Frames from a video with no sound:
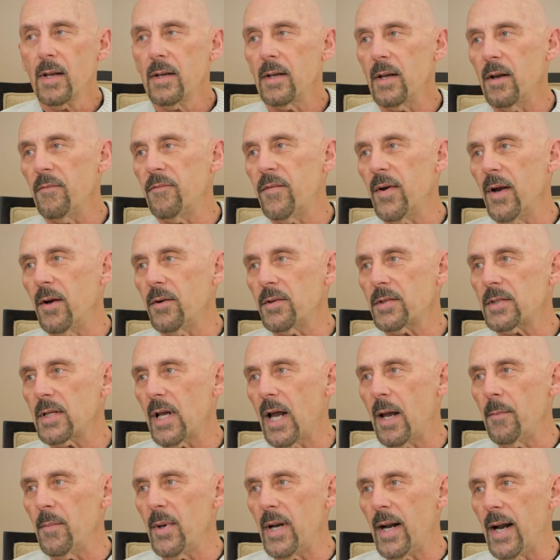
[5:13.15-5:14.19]
Now, folks,
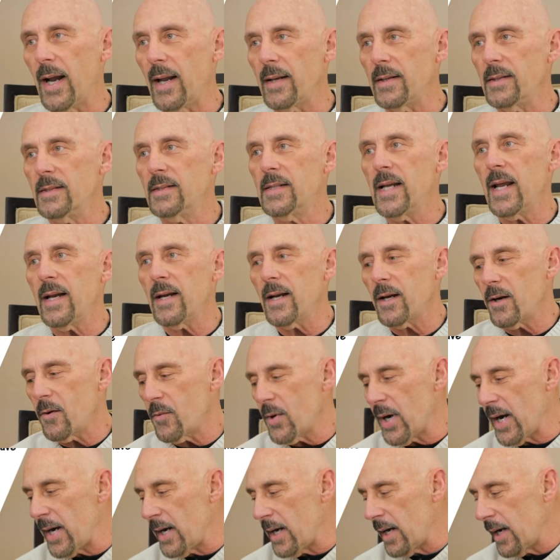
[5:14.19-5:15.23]
I'm not
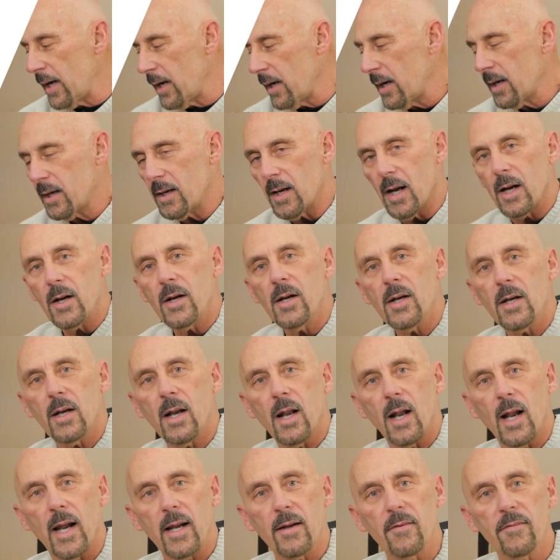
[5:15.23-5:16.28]
denigrating a good
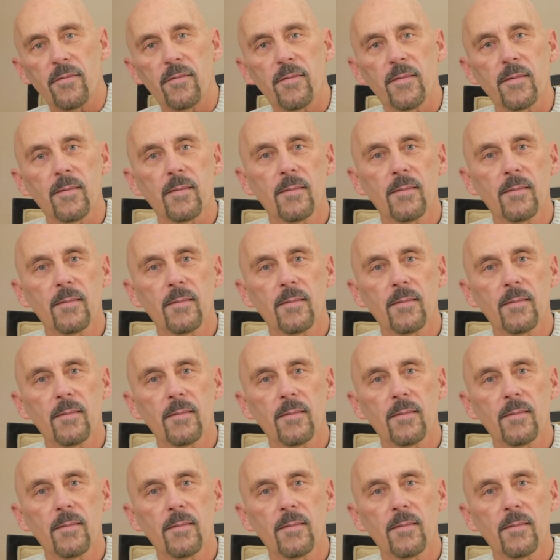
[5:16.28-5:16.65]
life,